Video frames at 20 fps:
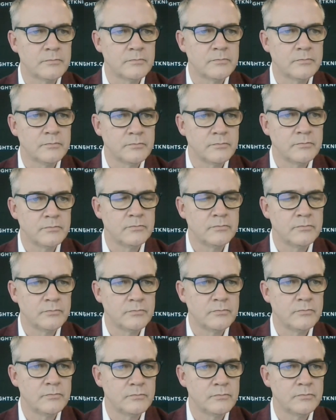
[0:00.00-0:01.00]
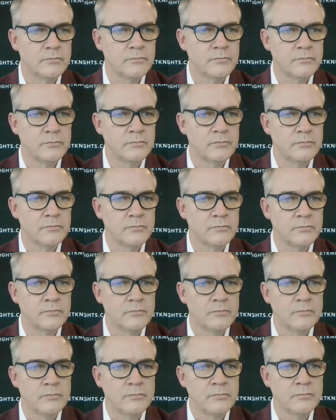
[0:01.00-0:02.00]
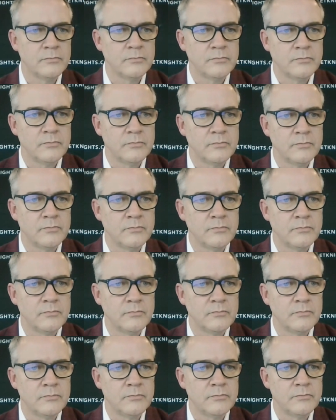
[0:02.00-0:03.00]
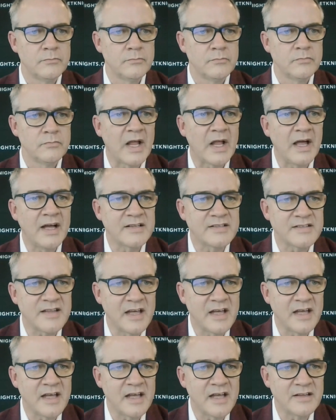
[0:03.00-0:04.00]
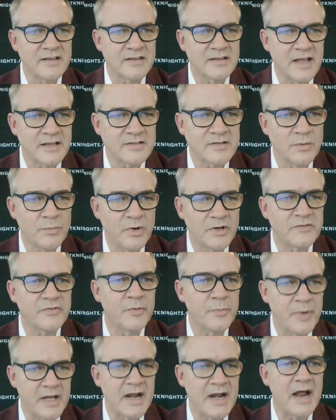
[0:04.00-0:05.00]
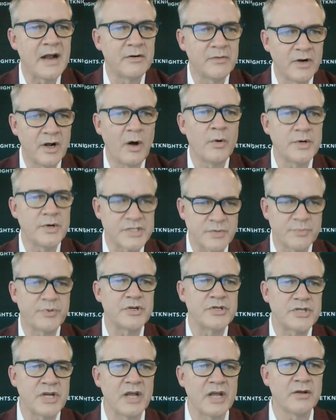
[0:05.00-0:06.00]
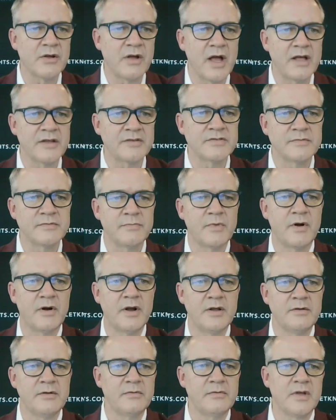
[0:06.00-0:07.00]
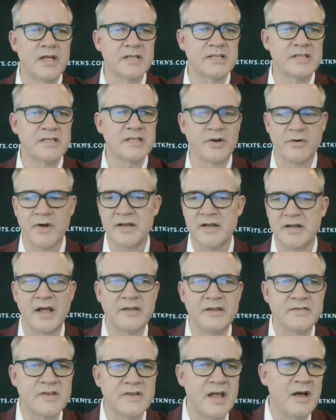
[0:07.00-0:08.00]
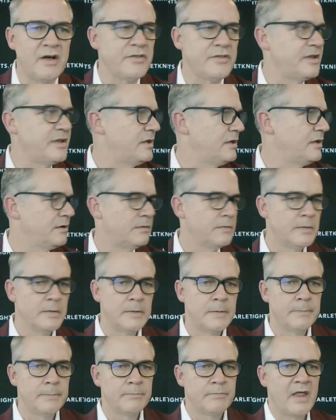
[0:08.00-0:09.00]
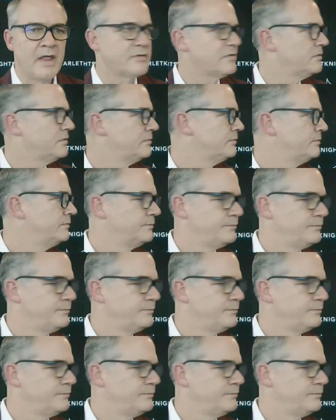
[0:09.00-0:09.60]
Coach, thanks again for the time and congratulations on the bid. Guys, th- thanks so much for being on. I re- always appreciate you guys. All right. You guys have a great night. Stay healthy. Thanks.